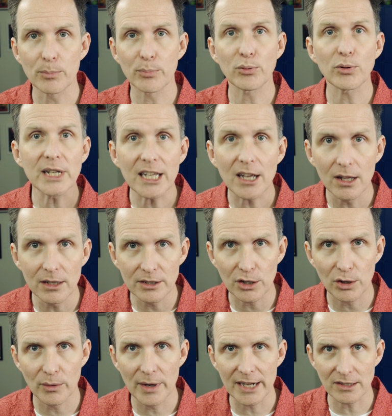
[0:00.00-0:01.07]
pre-color
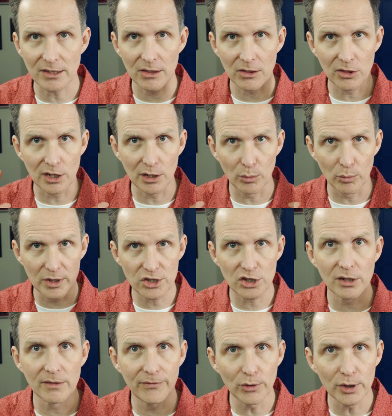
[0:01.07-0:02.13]
correct the
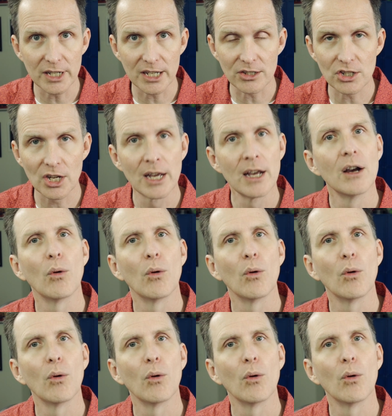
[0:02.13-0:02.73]
original footage.